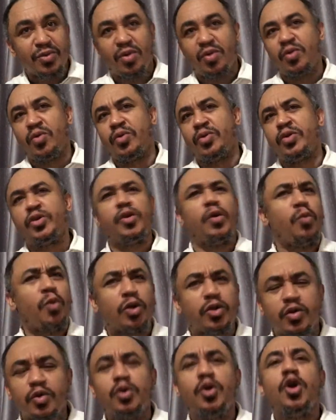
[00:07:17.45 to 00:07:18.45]
Oh, you don't
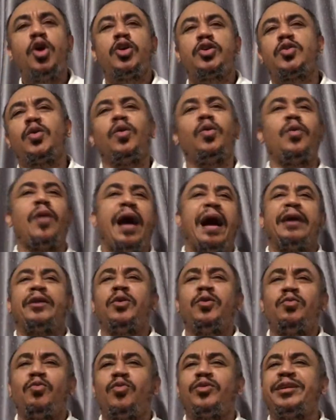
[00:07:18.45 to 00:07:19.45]
want to. So I
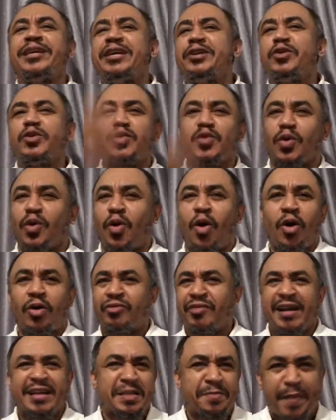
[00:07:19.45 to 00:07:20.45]
don't need you to
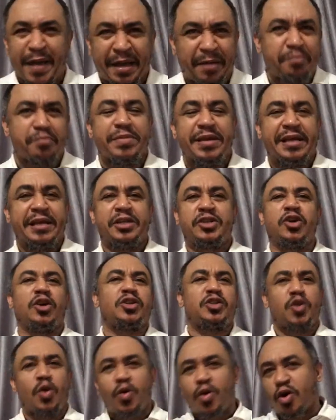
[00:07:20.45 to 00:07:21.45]
respect me. Just
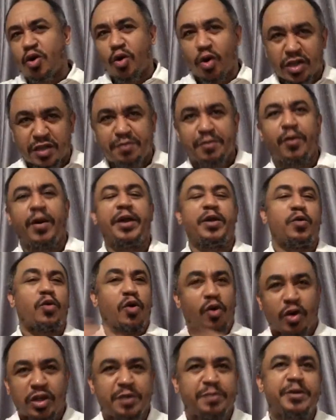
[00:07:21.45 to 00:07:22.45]
don't cross me. When you
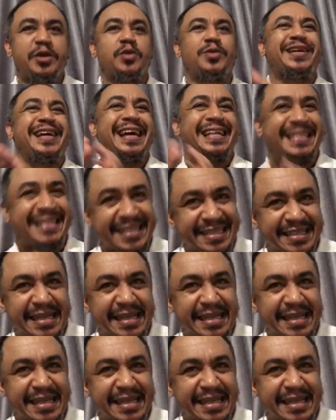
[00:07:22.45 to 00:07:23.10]
cross me, you get it.